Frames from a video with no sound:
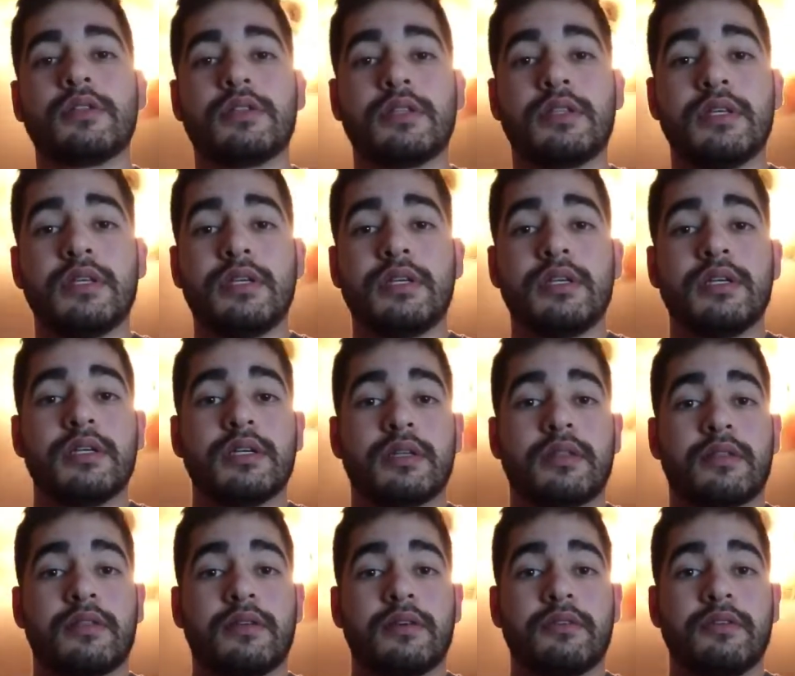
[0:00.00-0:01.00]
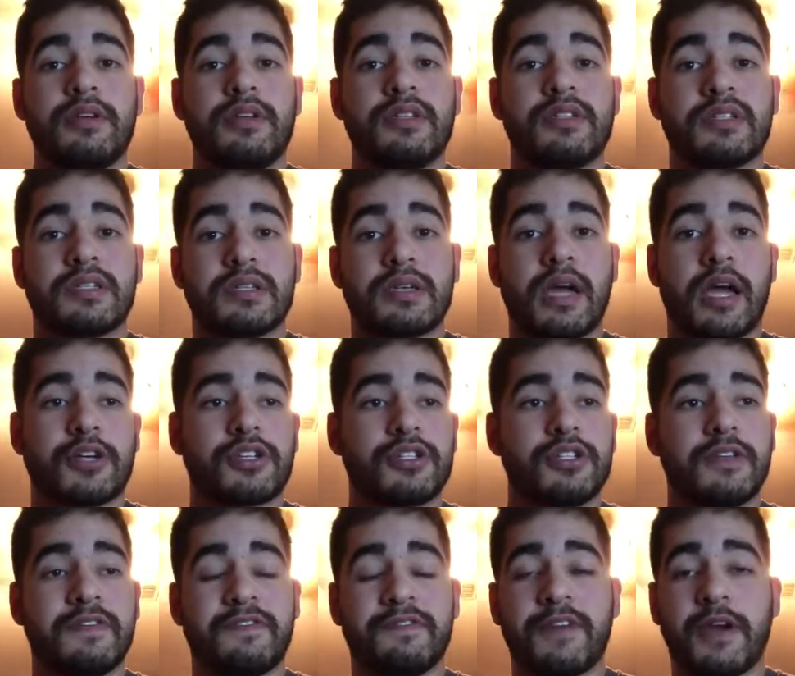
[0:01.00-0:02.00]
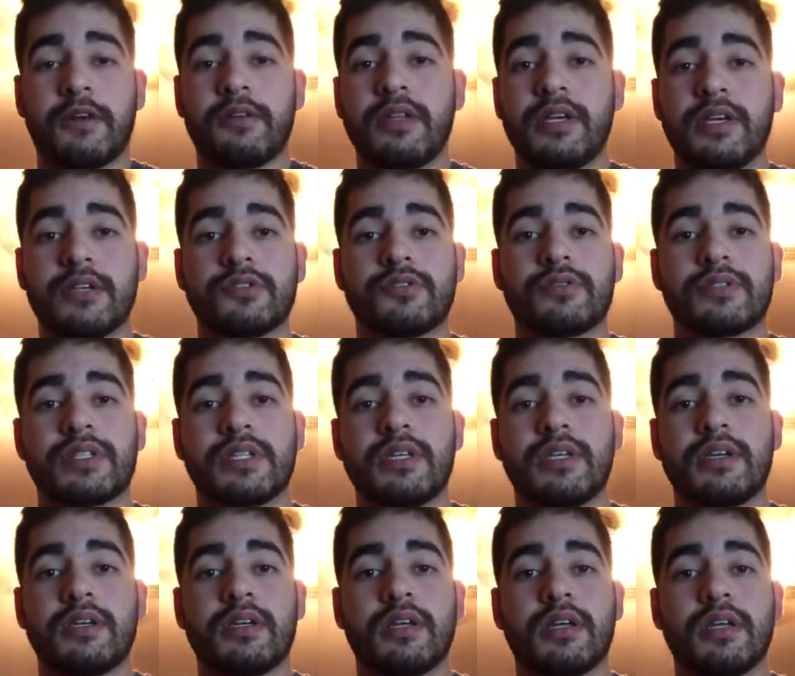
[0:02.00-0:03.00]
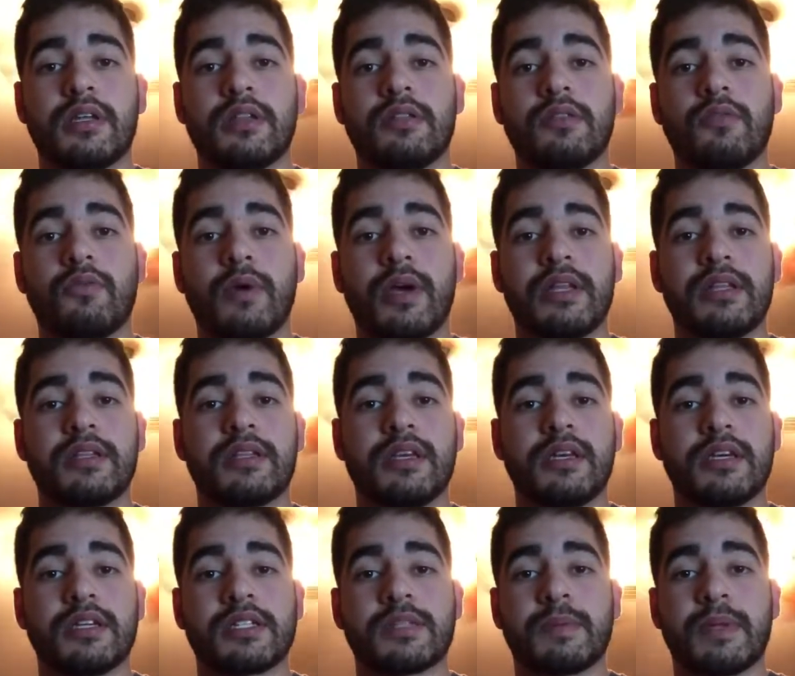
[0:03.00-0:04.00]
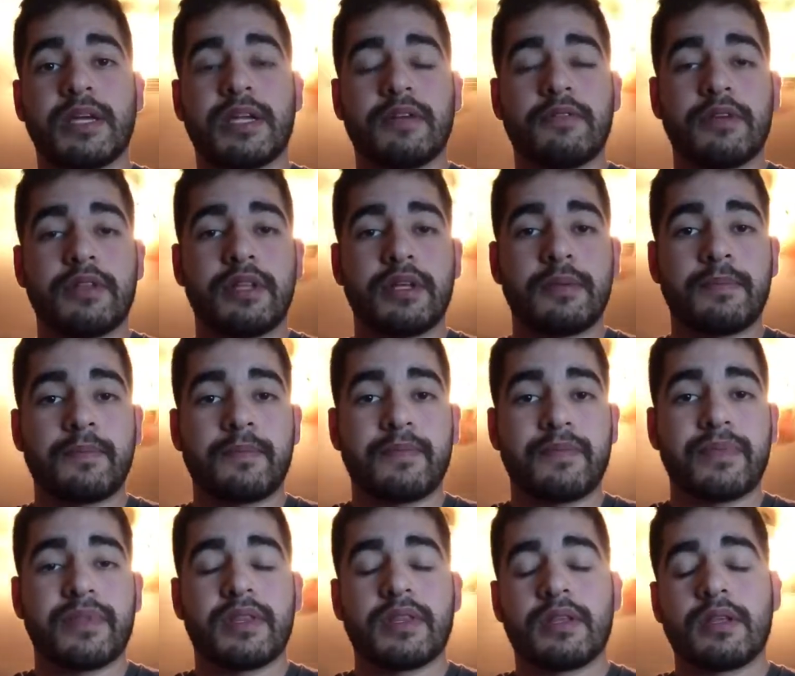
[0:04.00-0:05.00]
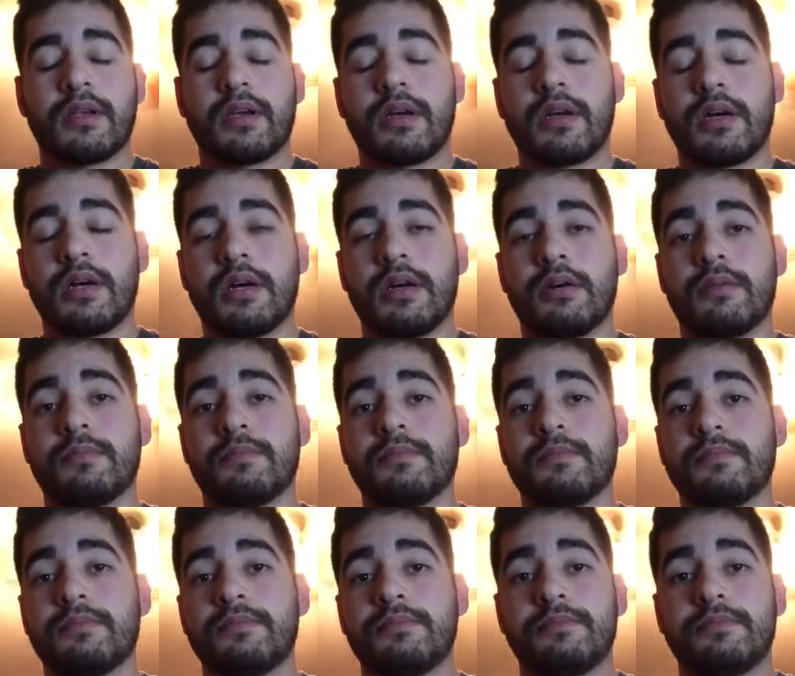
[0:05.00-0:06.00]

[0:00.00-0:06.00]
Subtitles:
The theory is actually fairly interesting in the way that they explain everything. Um,